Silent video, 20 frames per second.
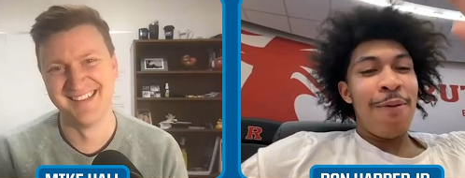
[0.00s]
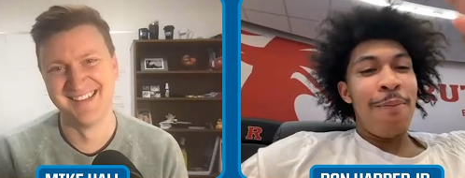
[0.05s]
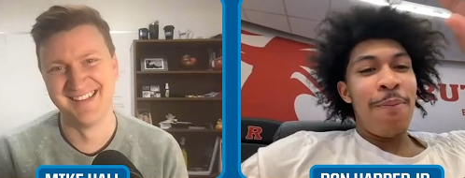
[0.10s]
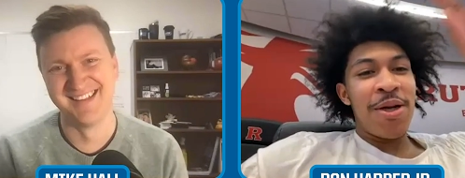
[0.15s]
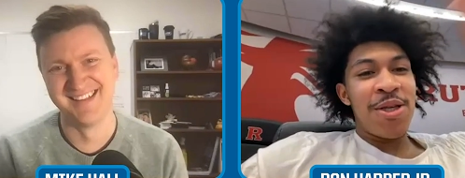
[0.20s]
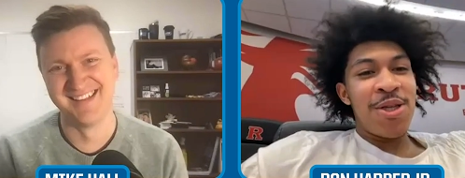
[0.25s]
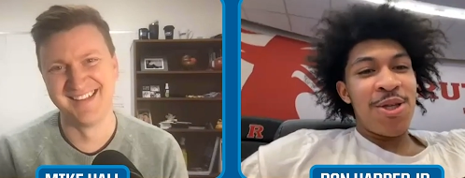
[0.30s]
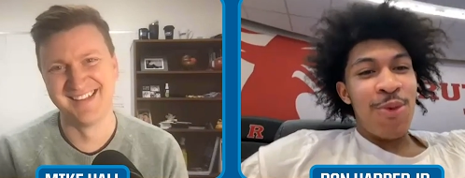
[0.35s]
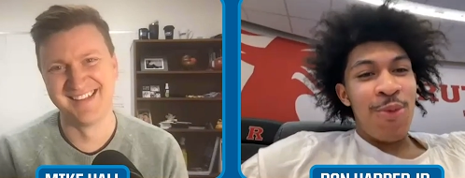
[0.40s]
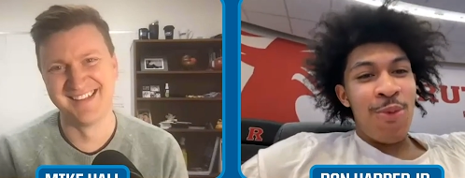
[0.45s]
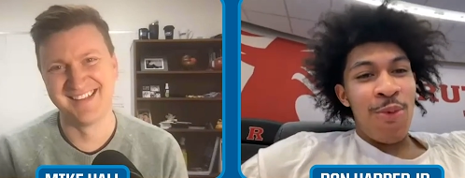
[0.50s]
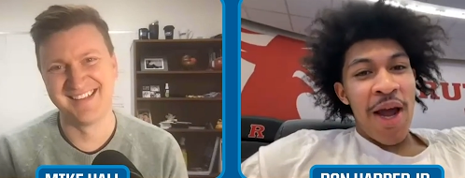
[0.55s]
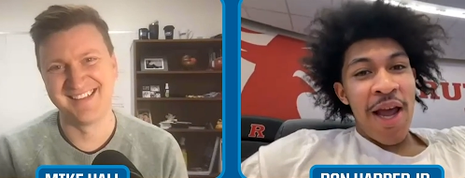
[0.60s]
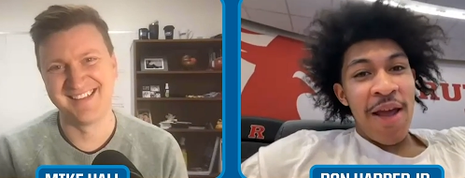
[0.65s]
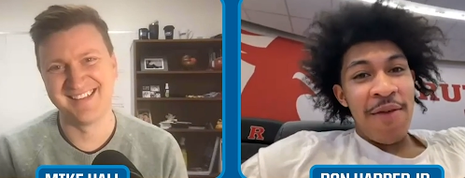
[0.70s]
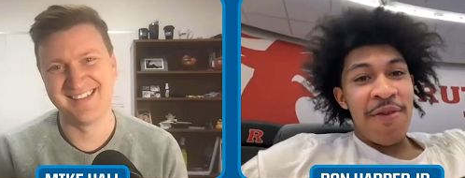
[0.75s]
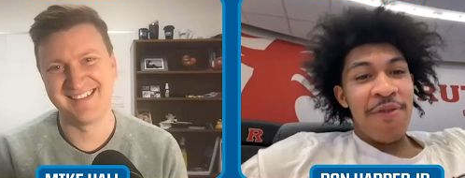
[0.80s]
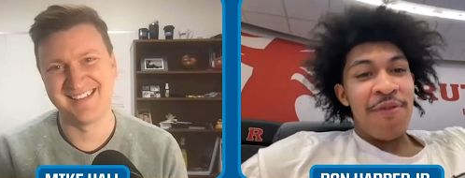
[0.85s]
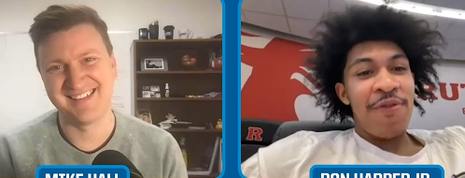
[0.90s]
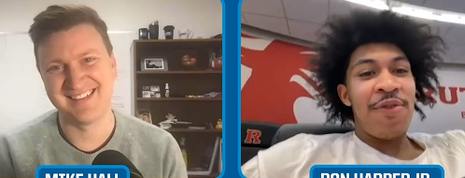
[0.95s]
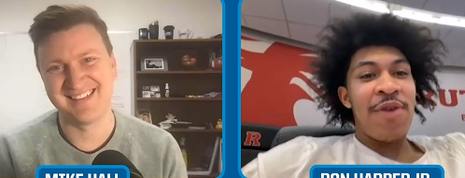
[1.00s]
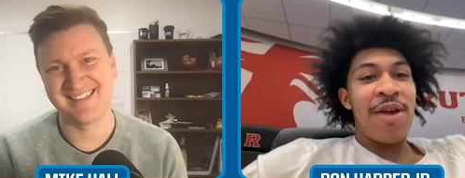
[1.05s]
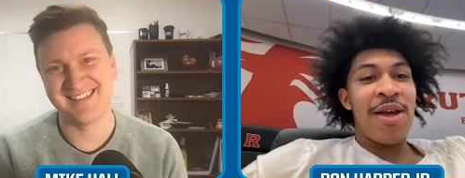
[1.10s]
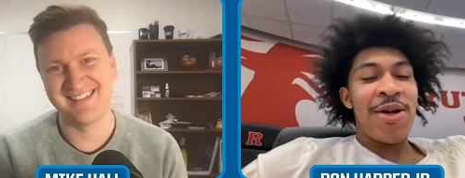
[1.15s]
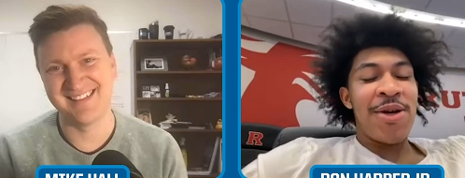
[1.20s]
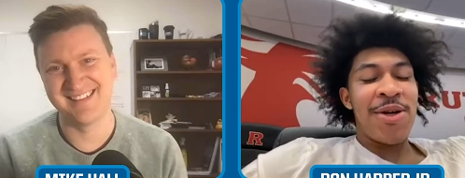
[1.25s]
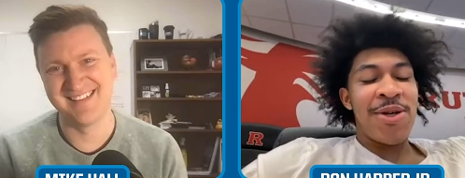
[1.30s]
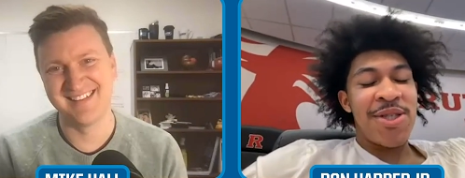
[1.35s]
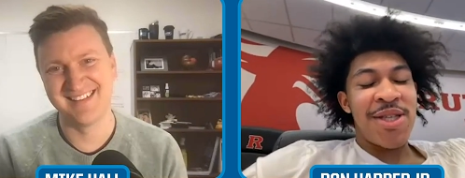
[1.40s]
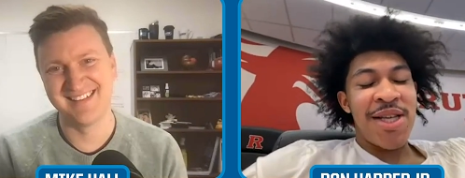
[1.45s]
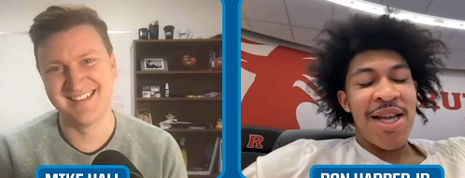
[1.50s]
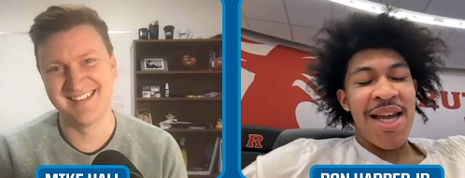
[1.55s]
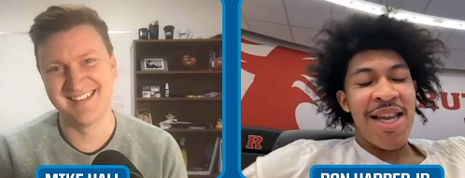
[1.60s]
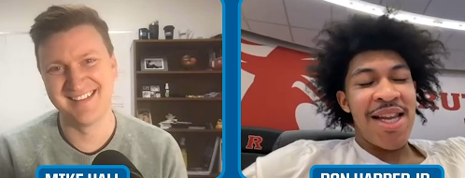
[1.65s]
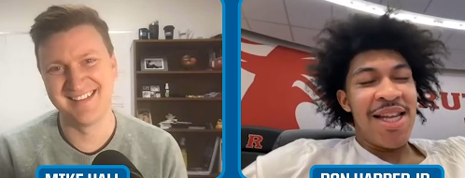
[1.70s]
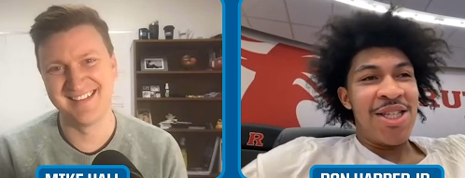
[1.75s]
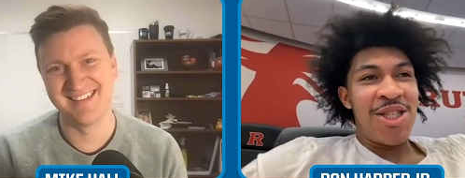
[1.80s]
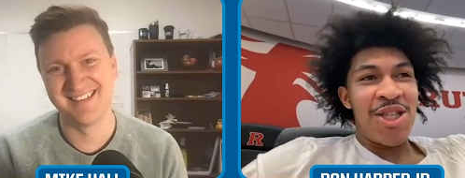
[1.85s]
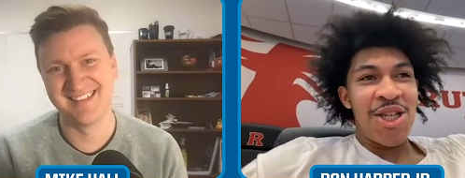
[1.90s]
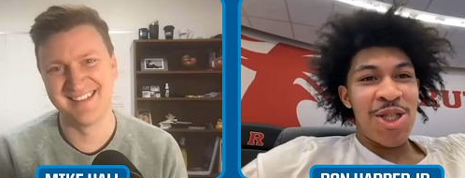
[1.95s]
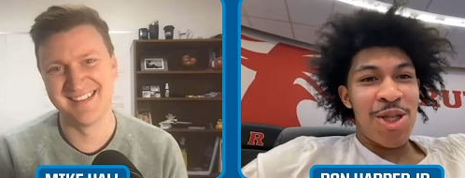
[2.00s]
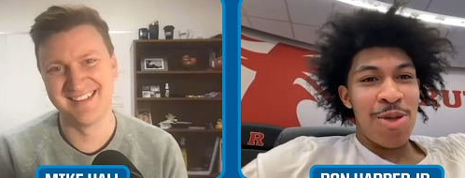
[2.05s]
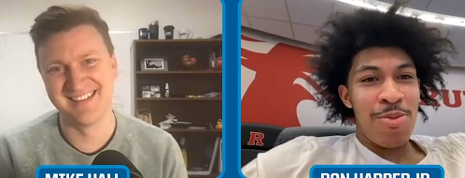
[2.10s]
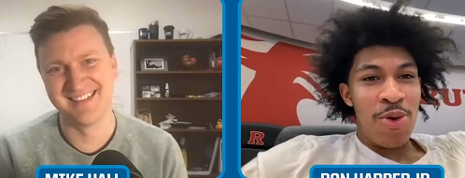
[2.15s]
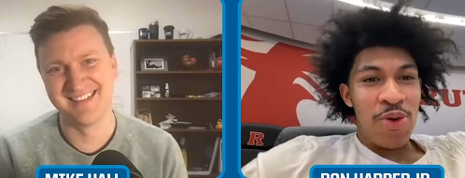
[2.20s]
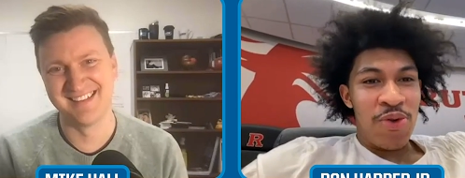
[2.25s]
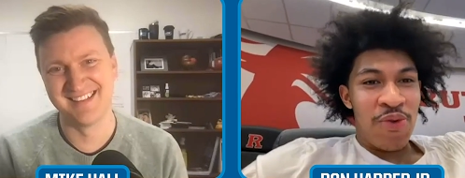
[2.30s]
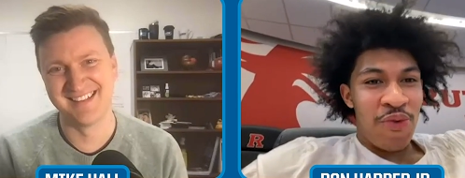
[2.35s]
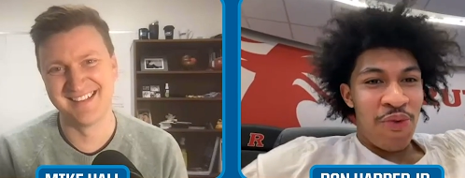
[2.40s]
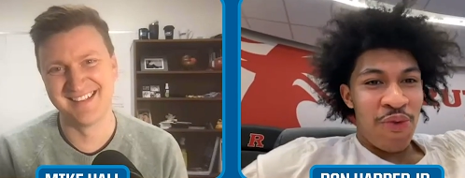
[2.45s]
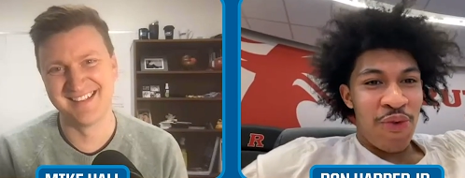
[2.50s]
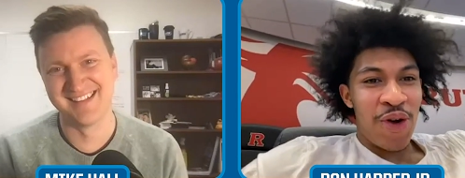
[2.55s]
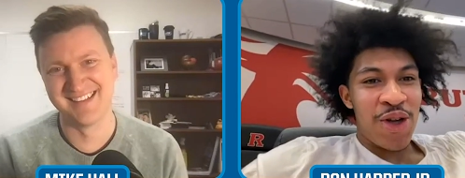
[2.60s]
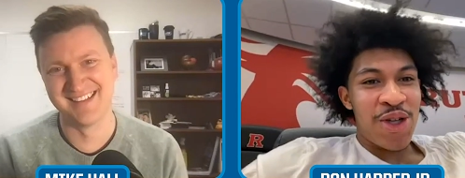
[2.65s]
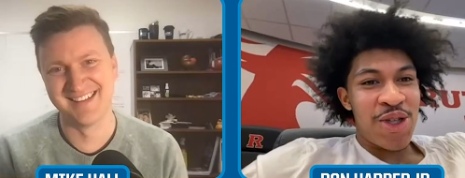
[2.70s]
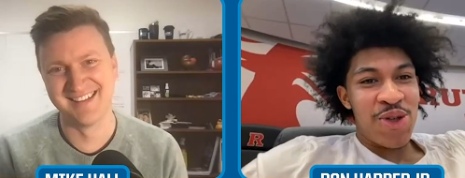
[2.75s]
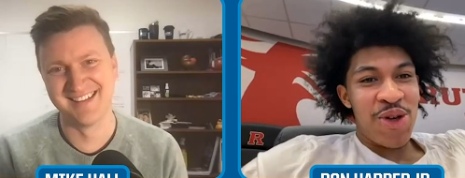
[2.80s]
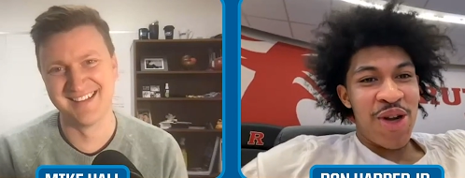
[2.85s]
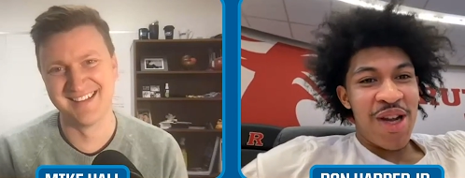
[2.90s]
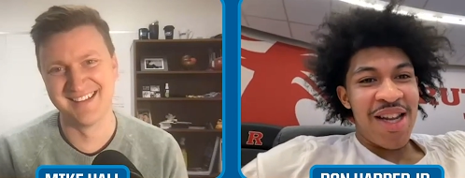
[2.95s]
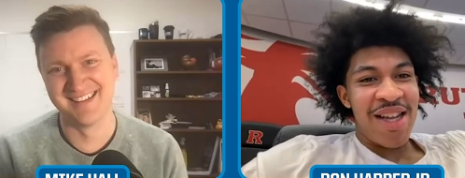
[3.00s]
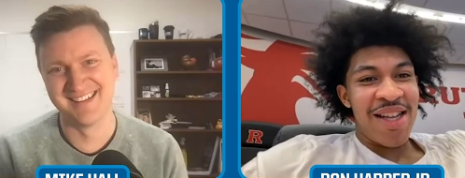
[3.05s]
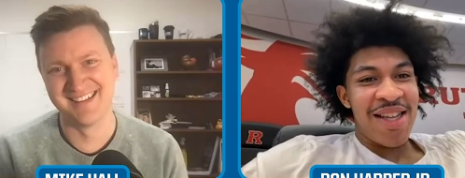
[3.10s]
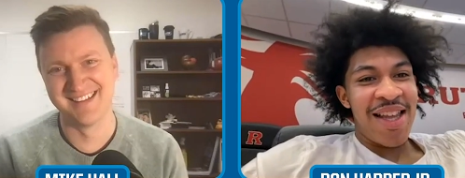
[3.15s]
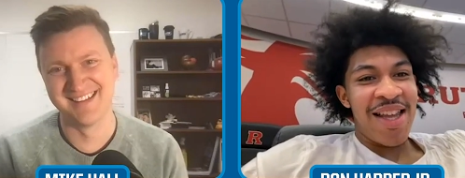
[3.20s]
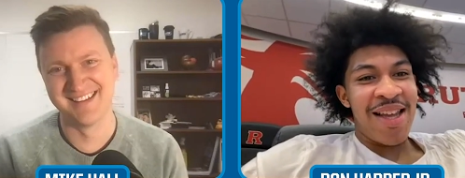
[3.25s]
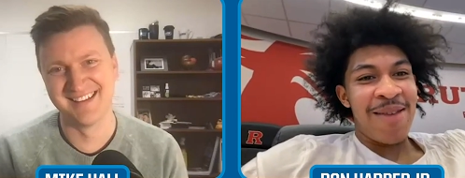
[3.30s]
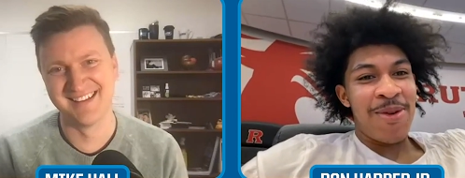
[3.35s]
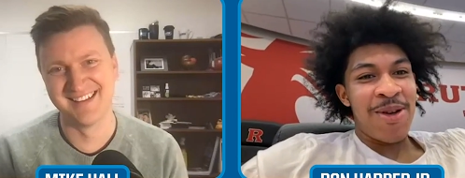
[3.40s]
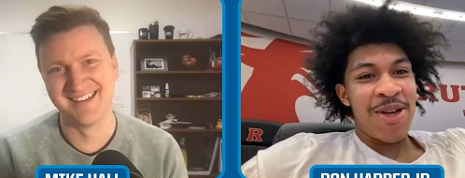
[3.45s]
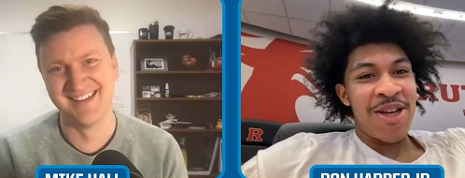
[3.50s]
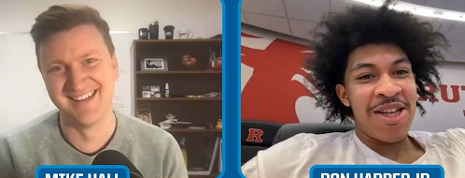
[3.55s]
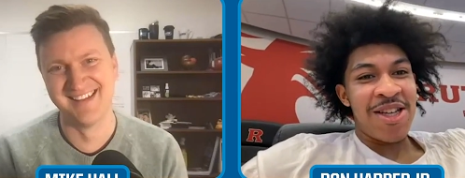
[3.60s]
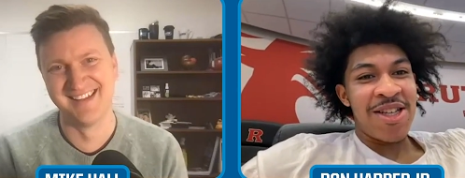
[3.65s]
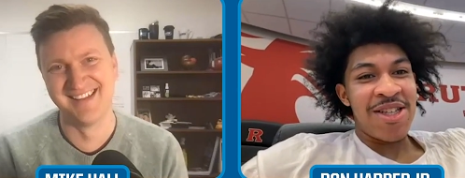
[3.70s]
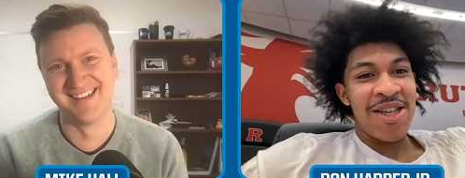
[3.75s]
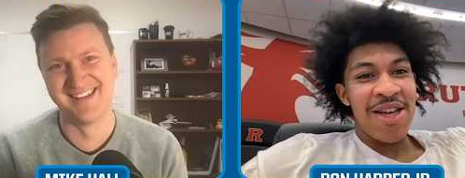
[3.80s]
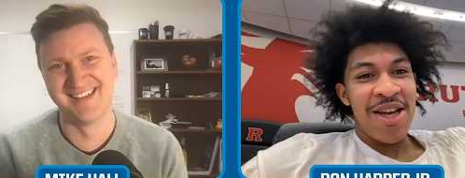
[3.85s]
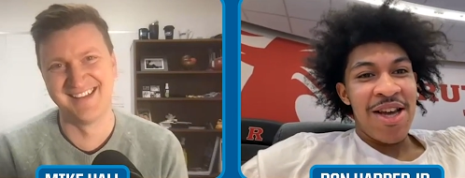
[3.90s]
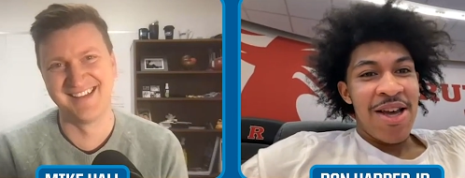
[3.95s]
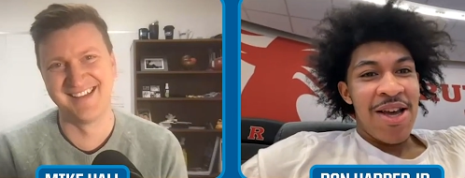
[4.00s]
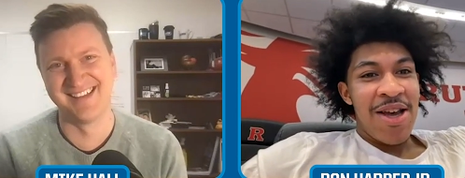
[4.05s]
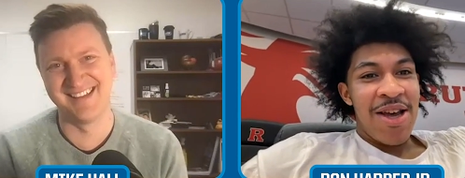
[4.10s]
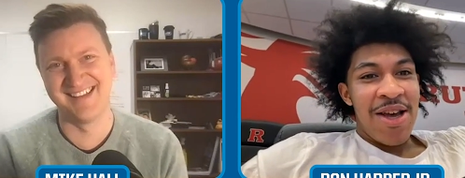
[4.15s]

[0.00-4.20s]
Speaker 1: see a bunch of waving fingers and it's just the most frustrating thing because